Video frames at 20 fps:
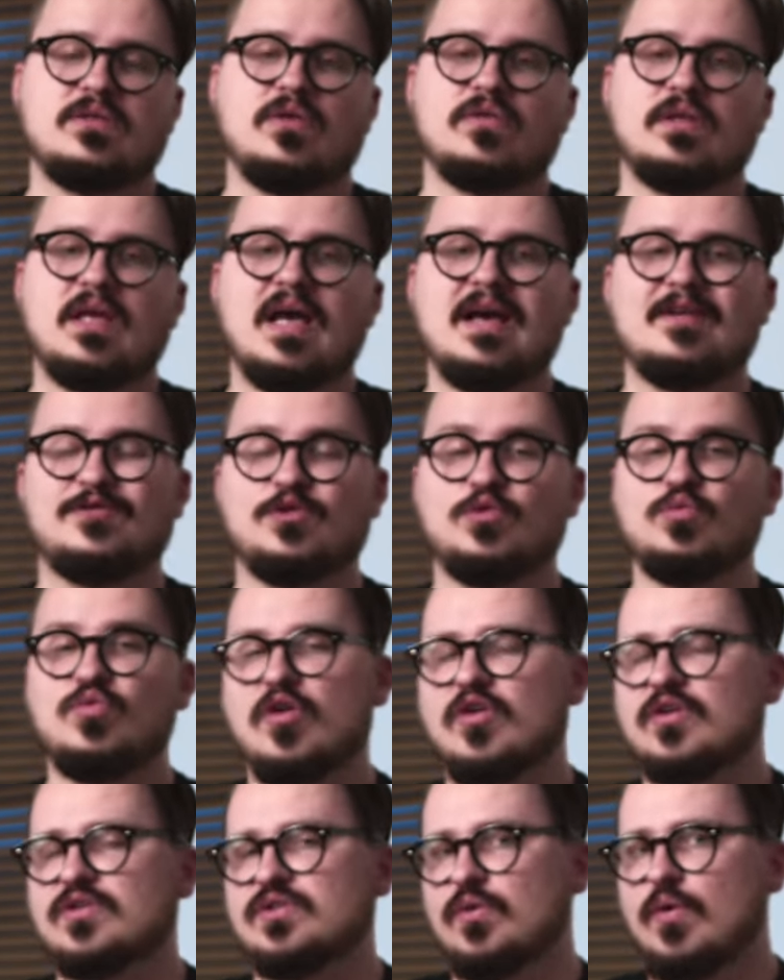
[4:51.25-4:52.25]
don't have to
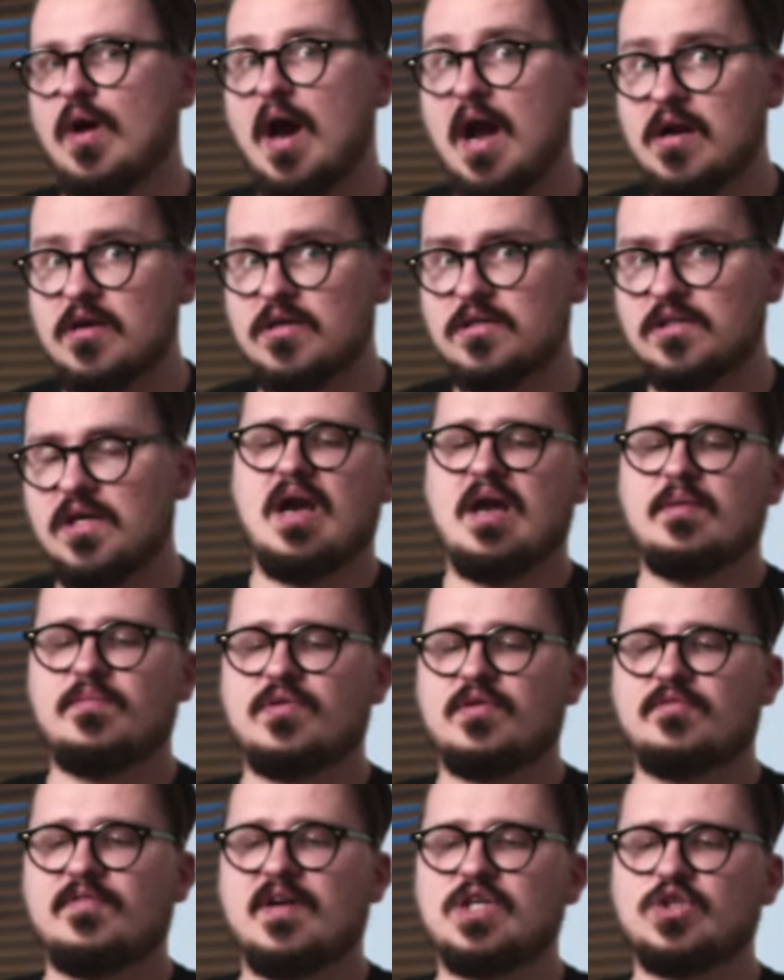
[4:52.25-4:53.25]
work so hard. I
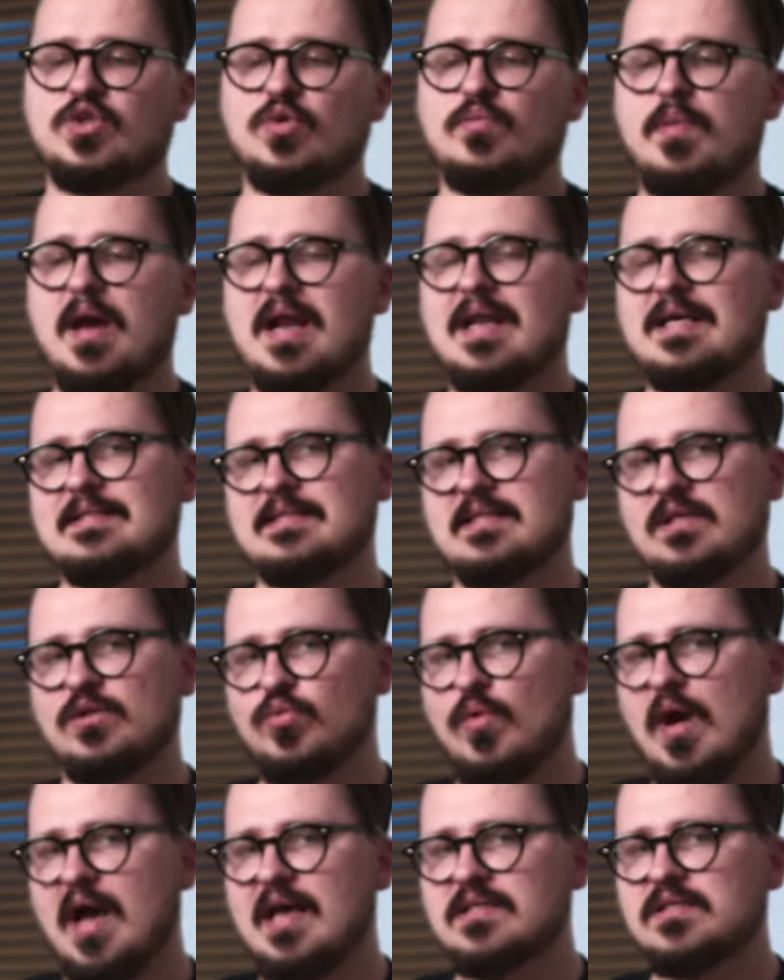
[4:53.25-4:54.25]
prefer to balance
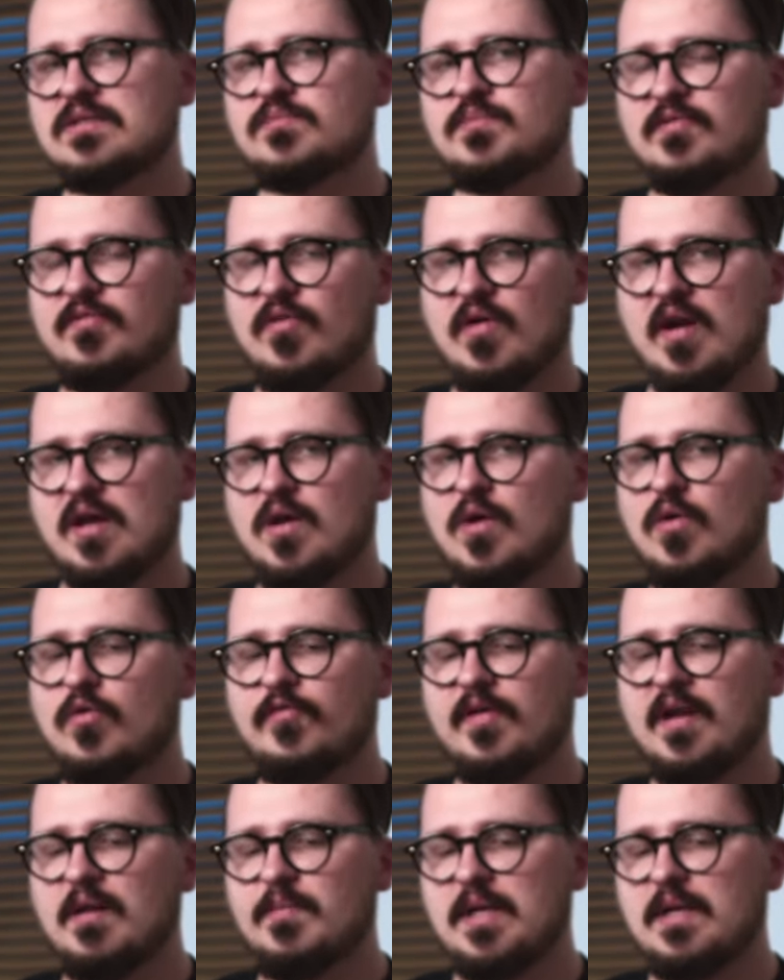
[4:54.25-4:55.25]
it once before I go
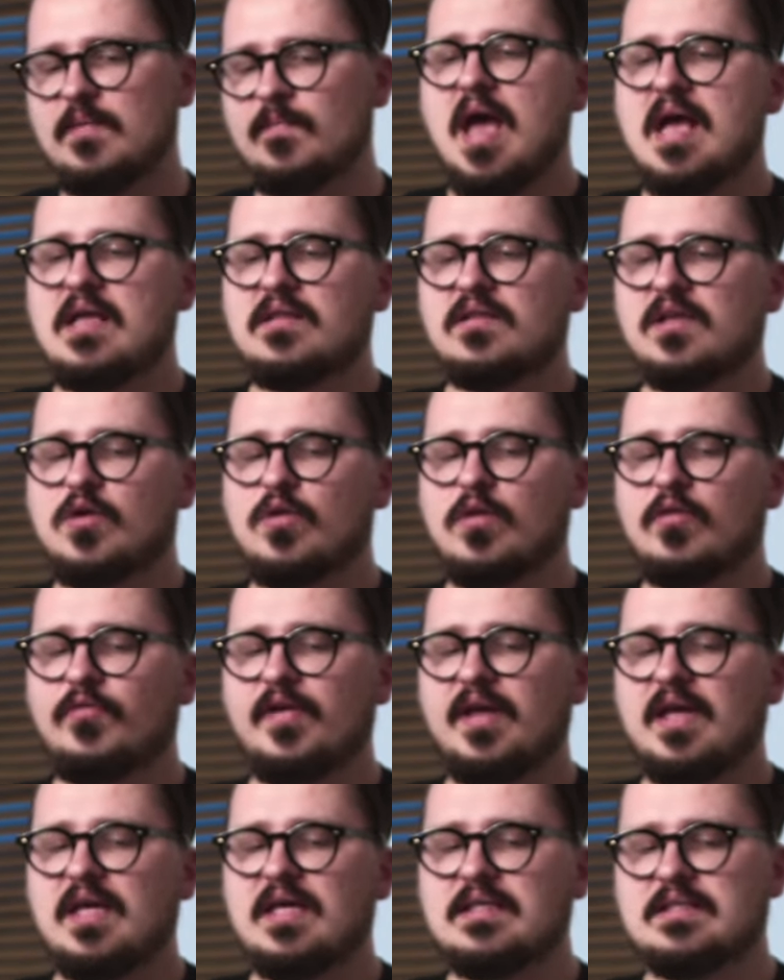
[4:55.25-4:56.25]
filming. And the cool
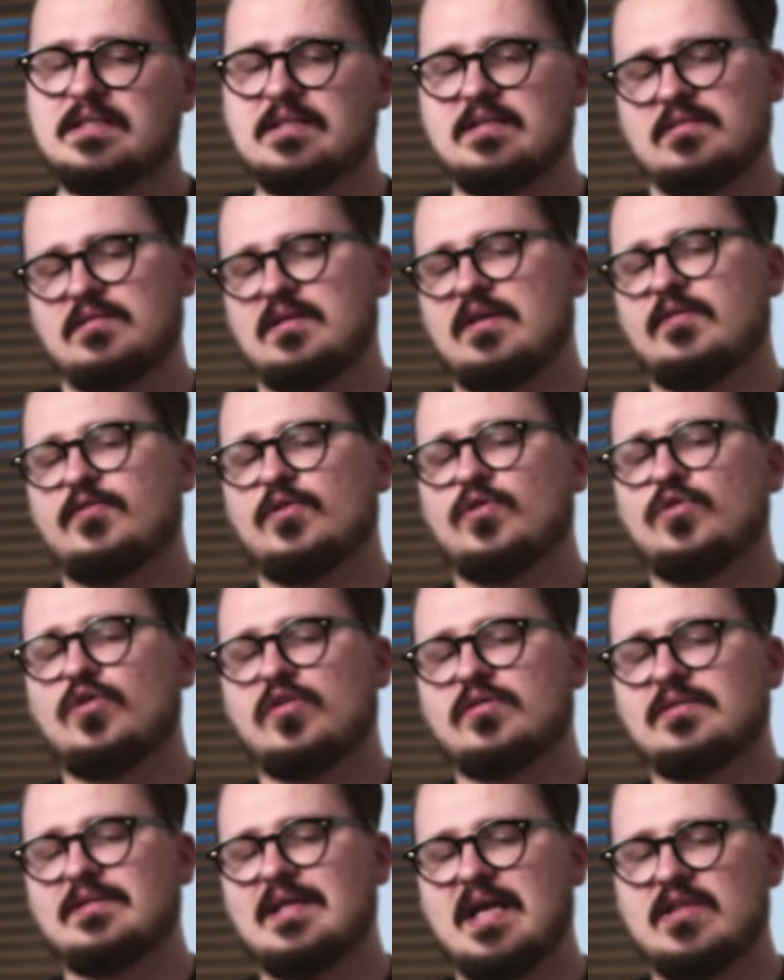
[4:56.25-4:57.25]
thing is, if you
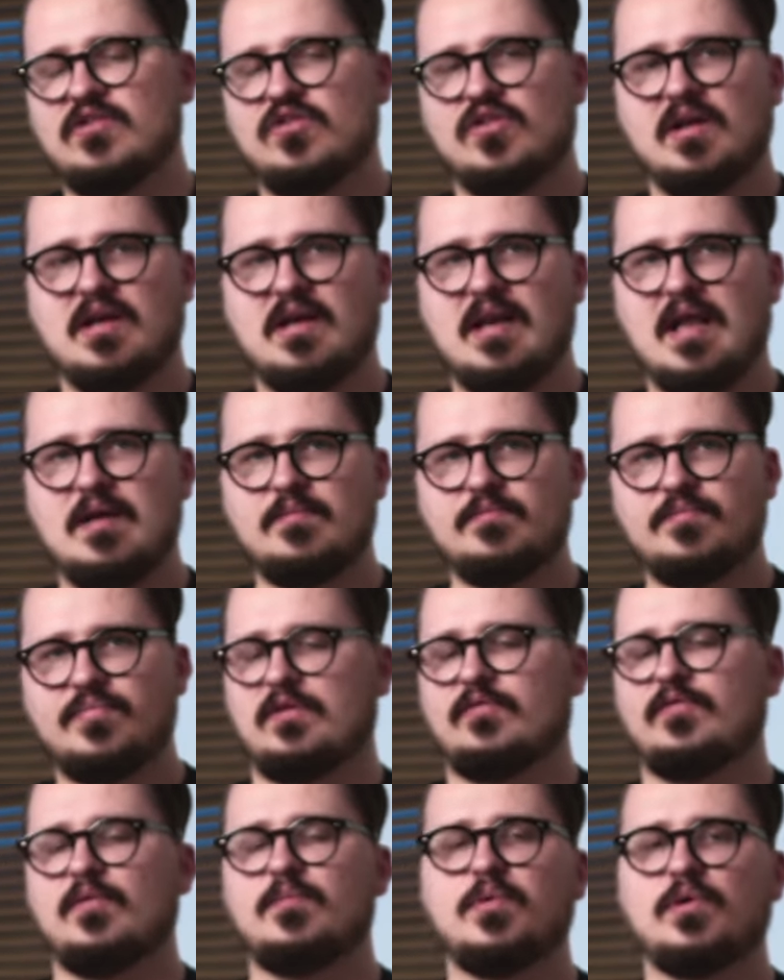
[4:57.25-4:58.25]
don't touch the clamp,
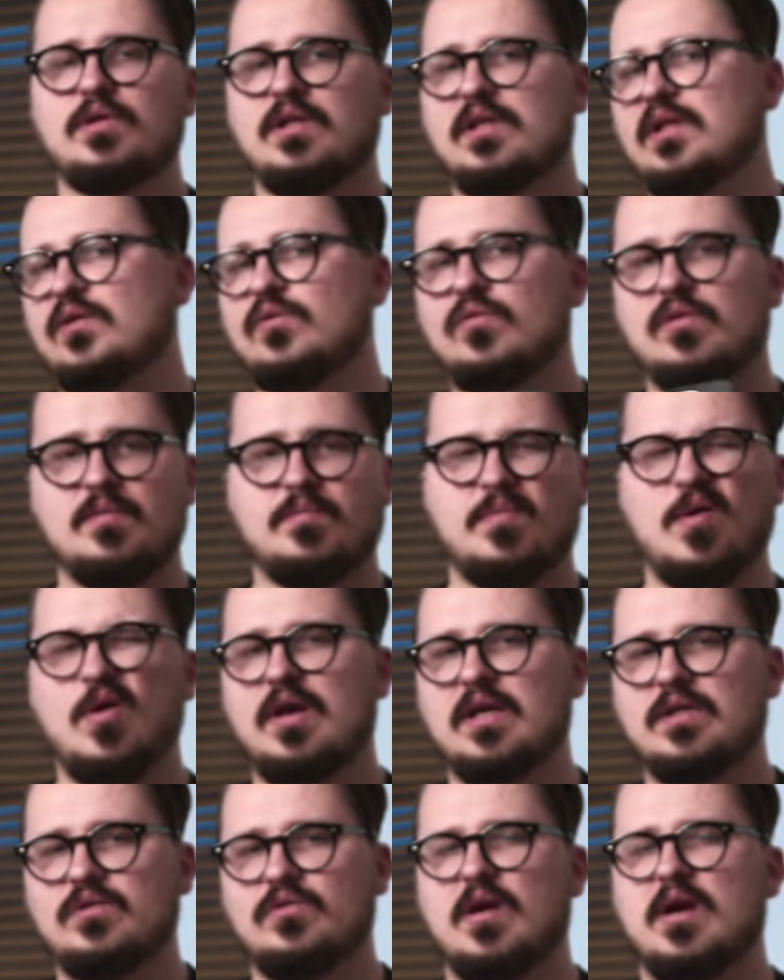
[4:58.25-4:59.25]
if you put it into the
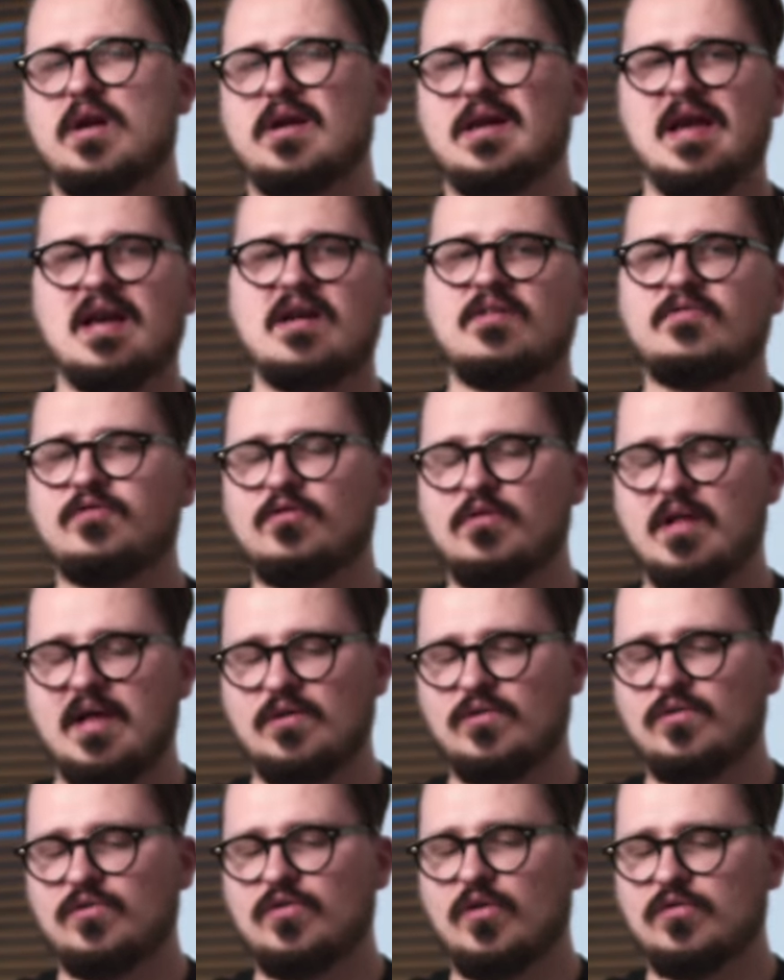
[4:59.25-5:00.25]
pocket, you are careful
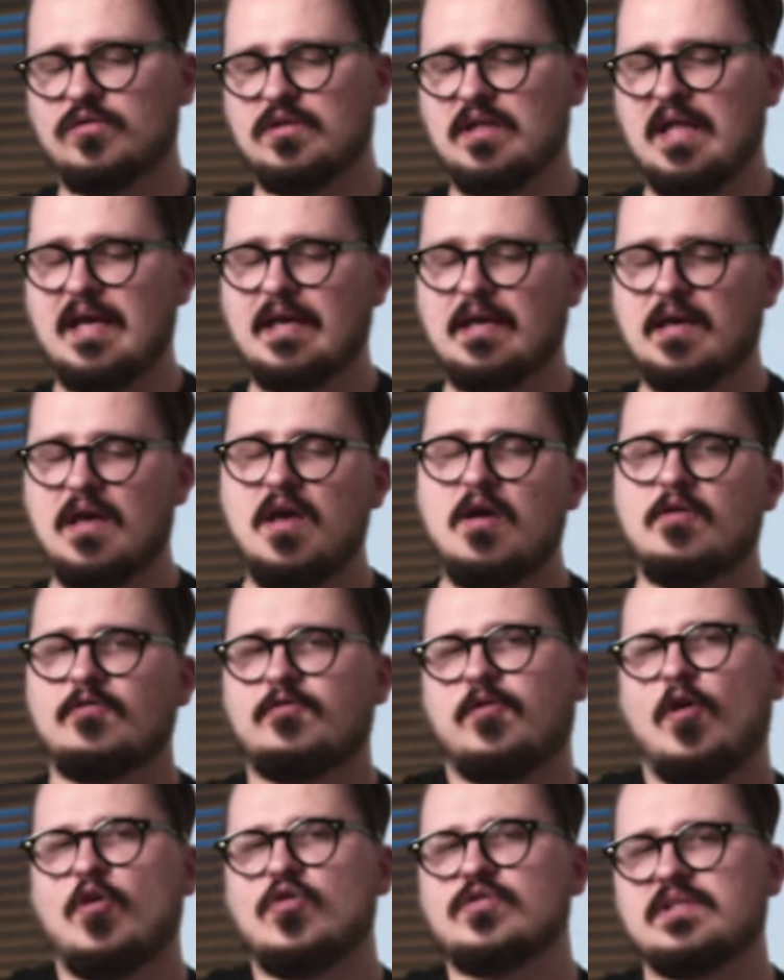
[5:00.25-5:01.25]
and you don't like
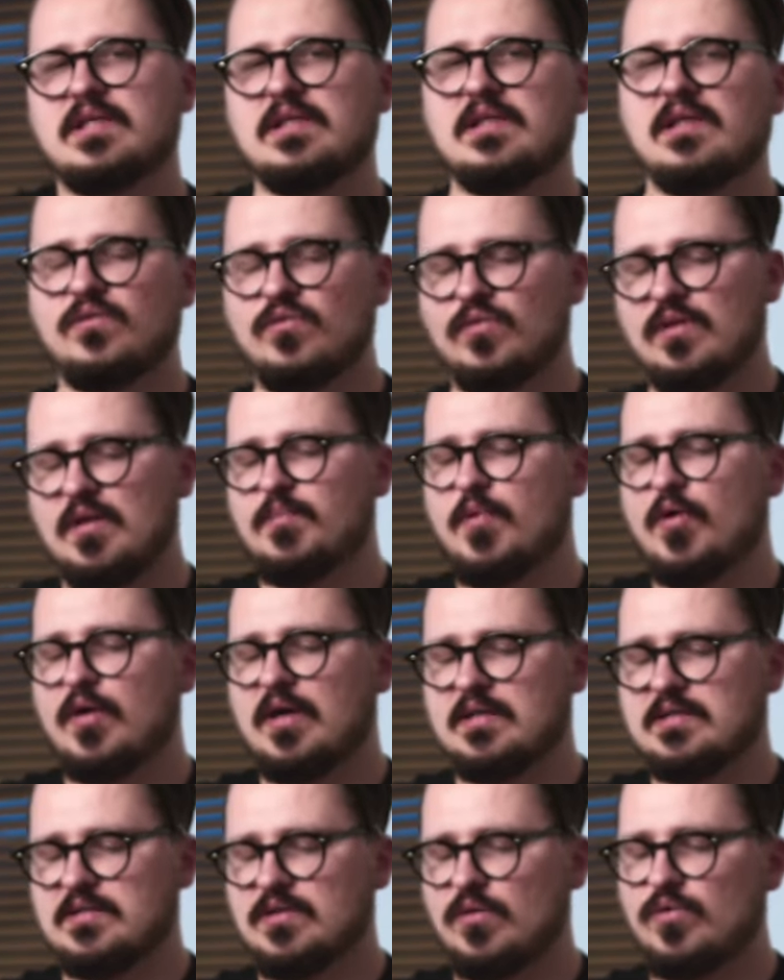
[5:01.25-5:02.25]
force it into the
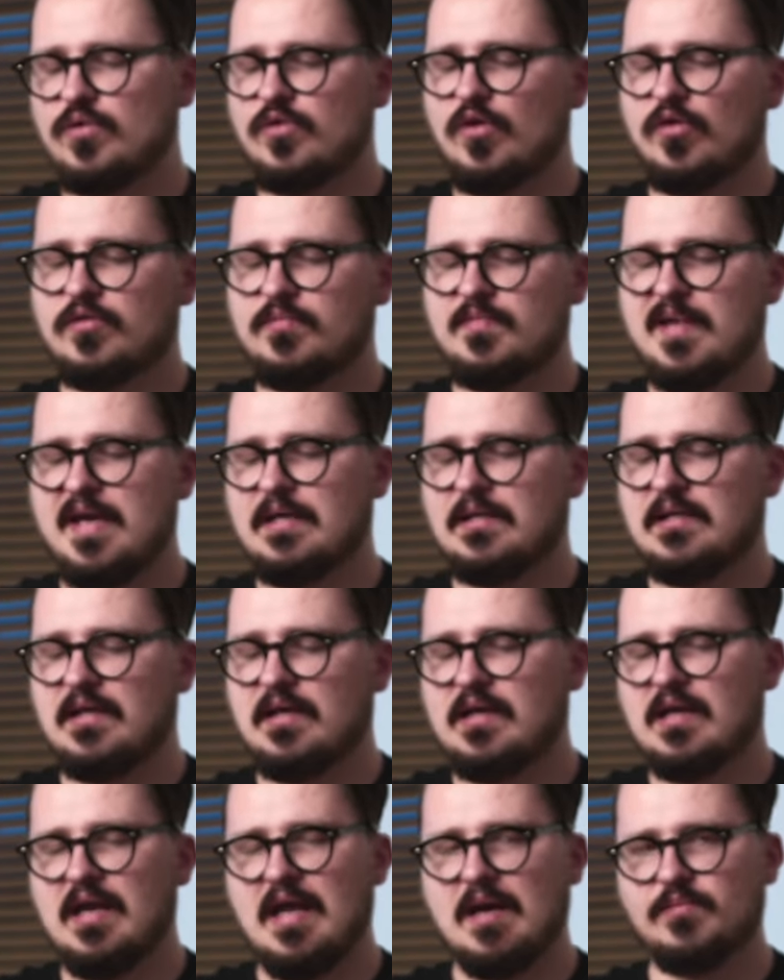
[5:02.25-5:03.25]
pocket, so you don't make
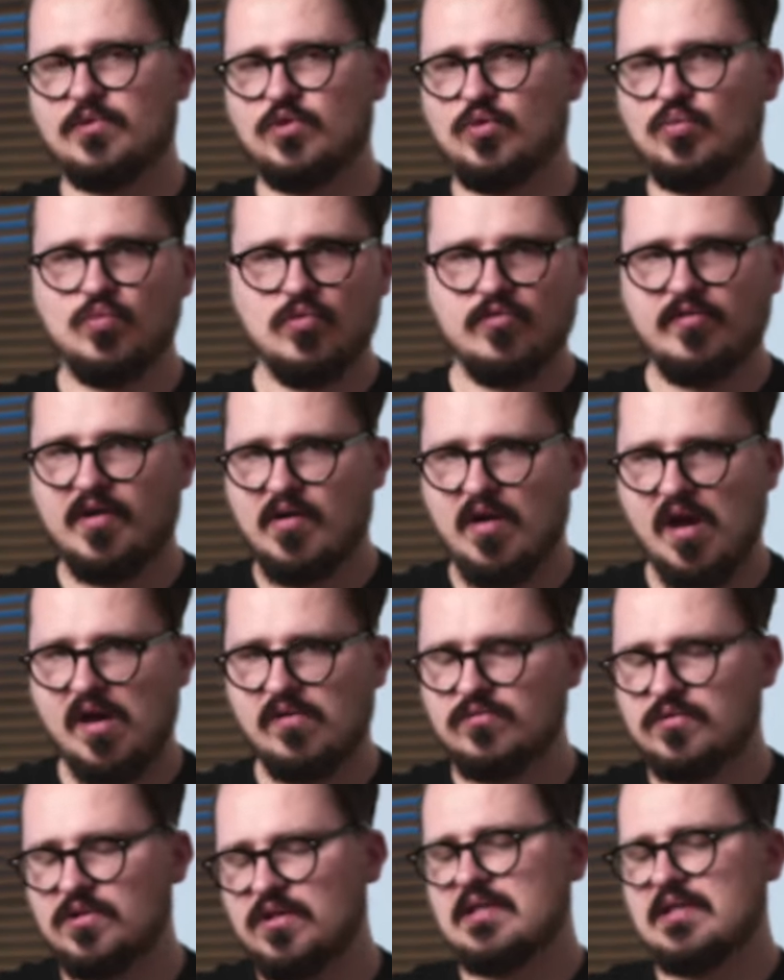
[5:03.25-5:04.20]
the clamp to move around,